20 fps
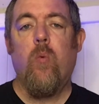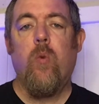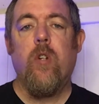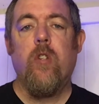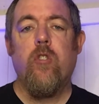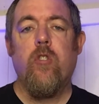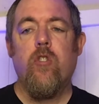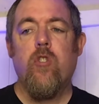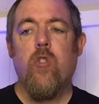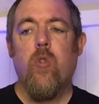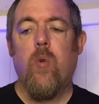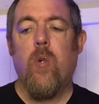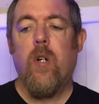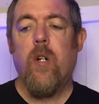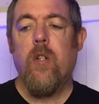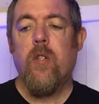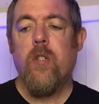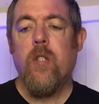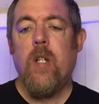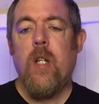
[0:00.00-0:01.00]
one
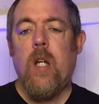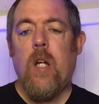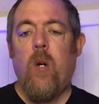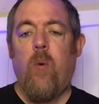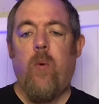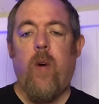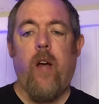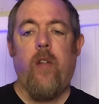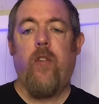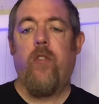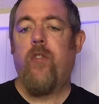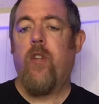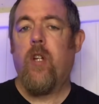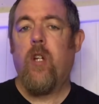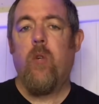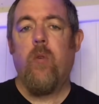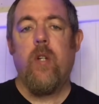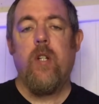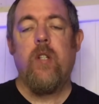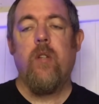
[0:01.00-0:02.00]
source rather than
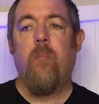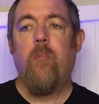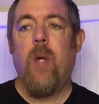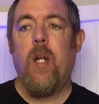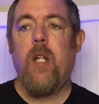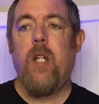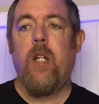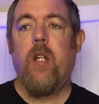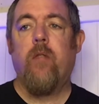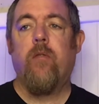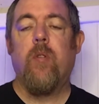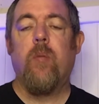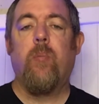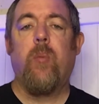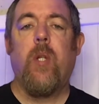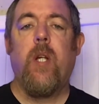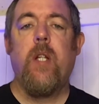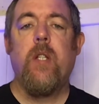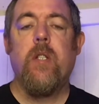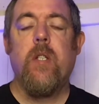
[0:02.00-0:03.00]
going to many different
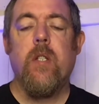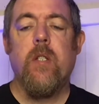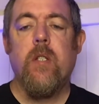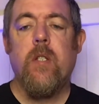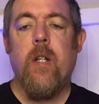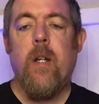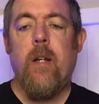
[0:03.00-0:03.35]
places.